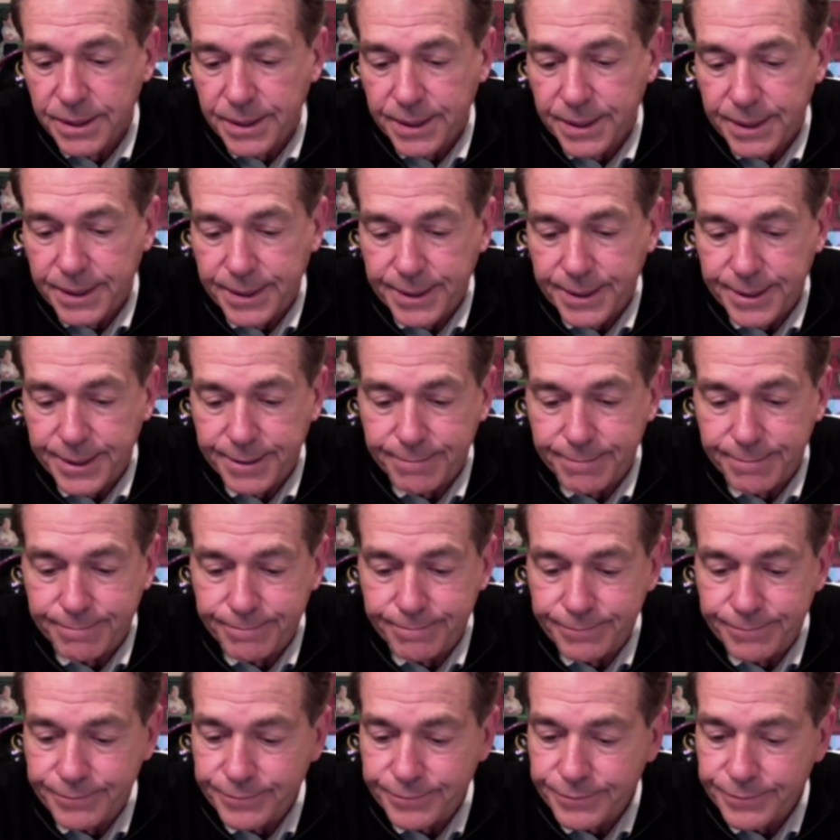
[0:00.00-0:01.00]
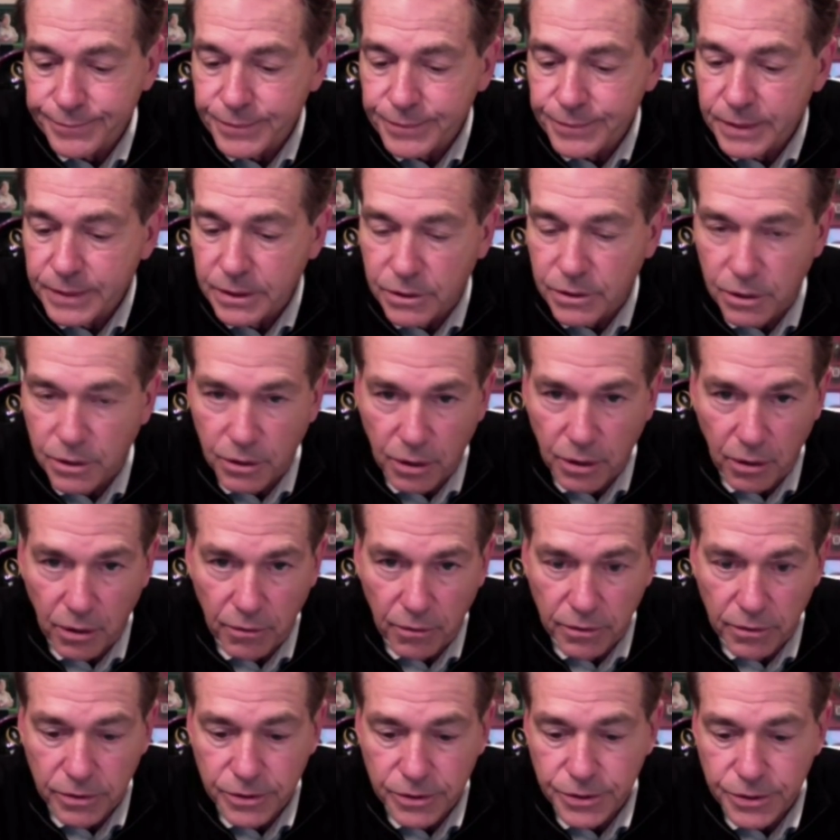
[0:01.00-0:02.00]

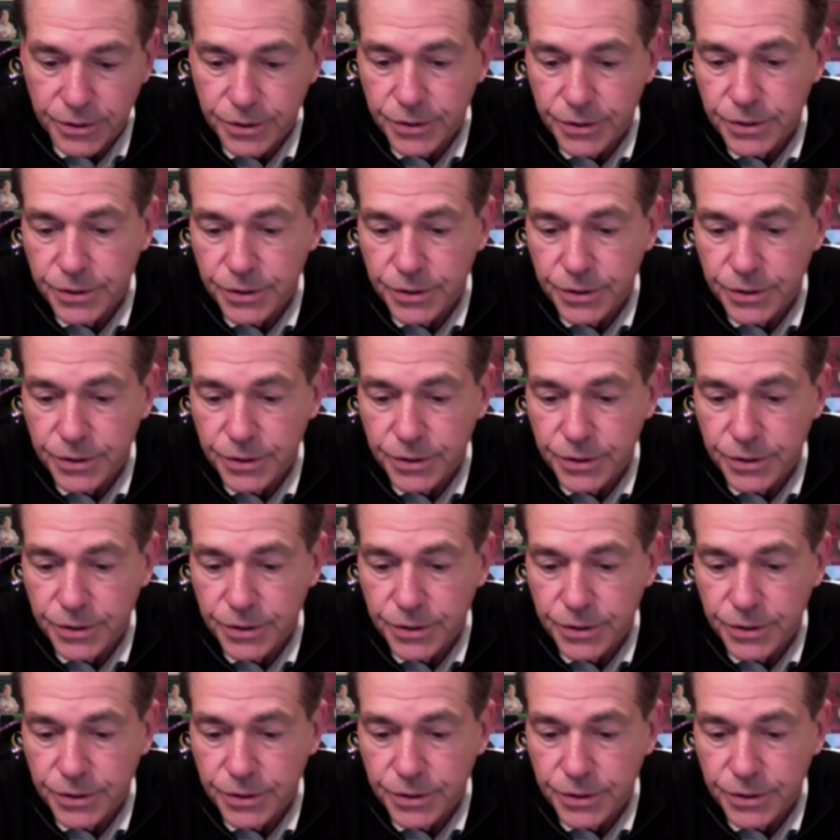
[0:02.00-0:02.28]
turnovers,